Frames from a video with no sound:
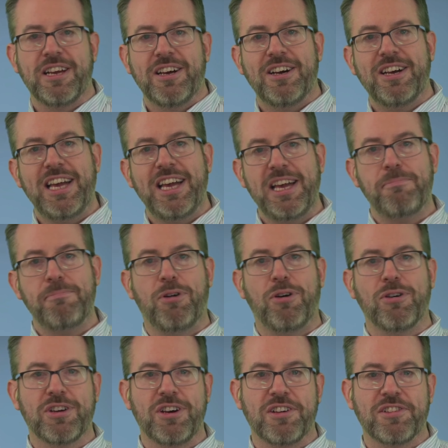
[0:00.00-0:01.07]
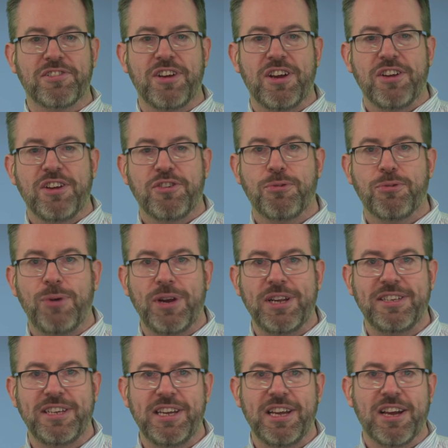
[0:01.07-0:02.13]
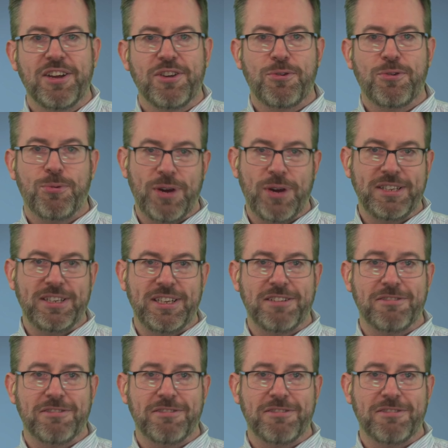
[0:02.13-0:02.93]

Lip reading: at HitPodcast2020.